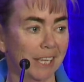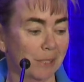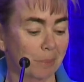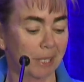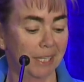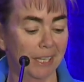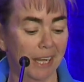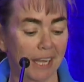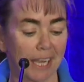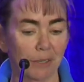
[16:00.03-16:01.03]
to be
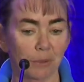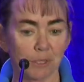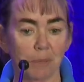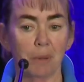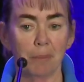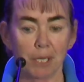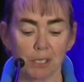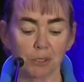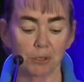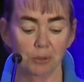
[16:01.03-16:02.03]
here, and also my
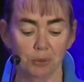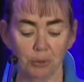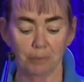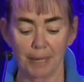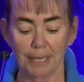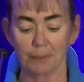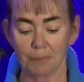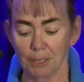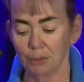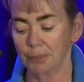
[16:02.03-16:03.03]
manager who couldn't make it,
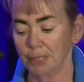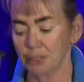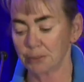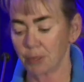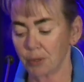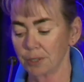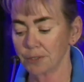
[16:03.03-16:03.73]
but he'll be here tomorrow.